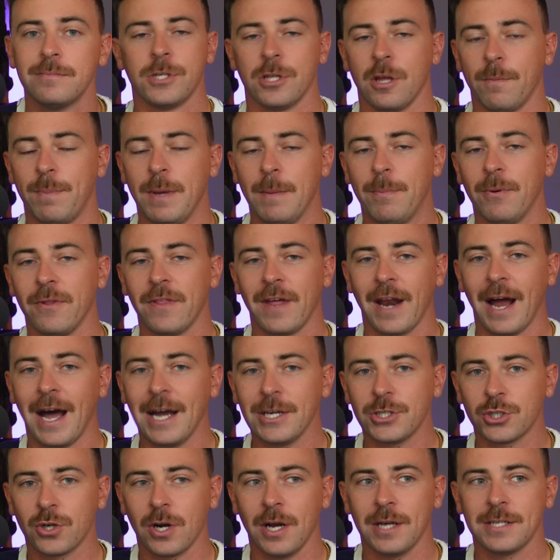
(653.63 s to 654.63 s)
So the people that
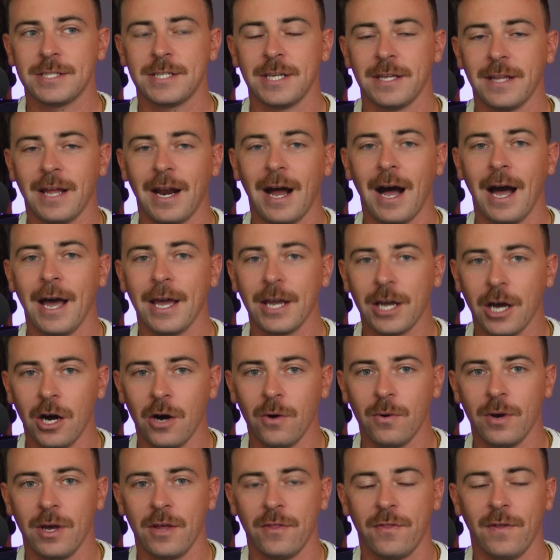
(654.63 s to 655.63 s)
I trust and that I
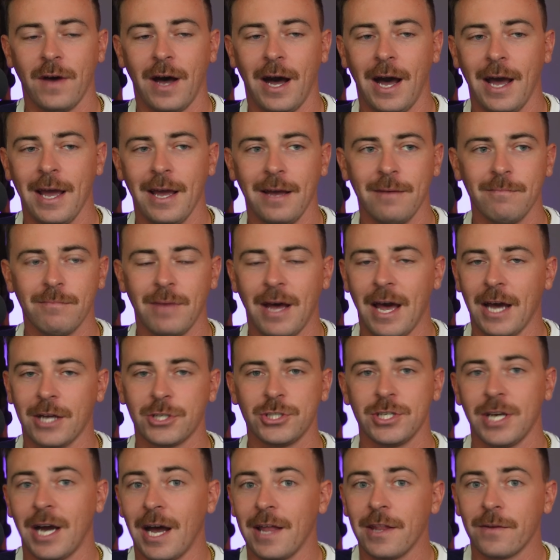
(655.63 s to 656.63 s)
go with, I
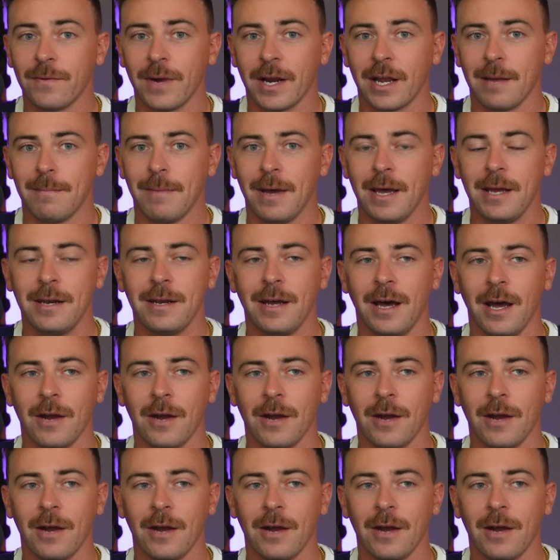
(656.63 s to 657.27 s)
actually highly recommend.